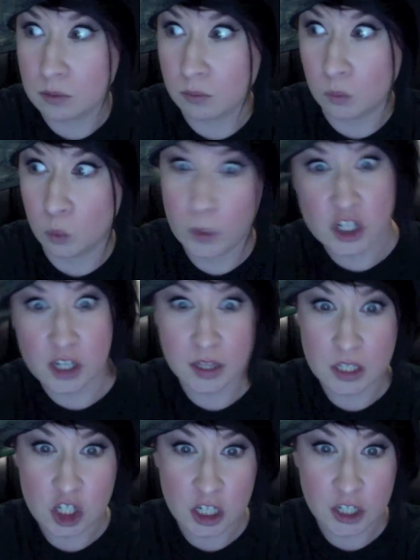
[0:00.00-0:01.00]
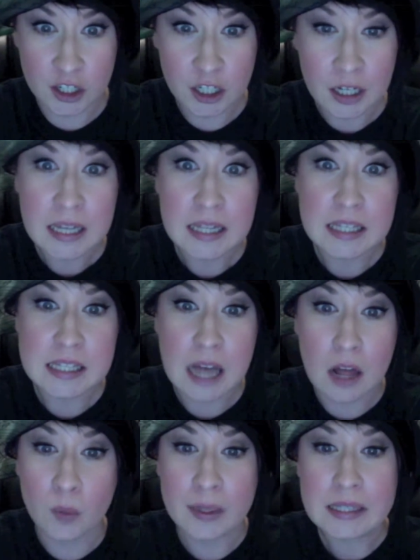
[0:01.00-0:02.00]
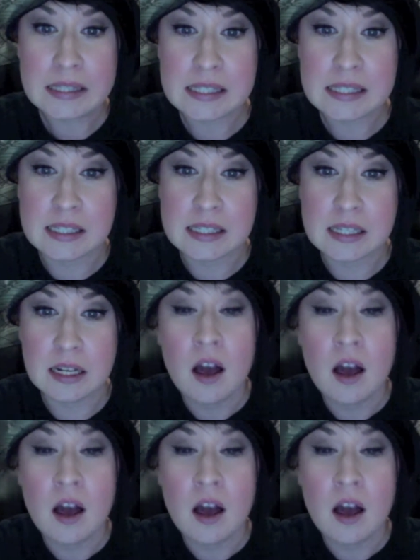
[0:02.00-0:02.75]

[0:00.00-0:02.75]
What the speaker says: witchy this year, this Halloween season.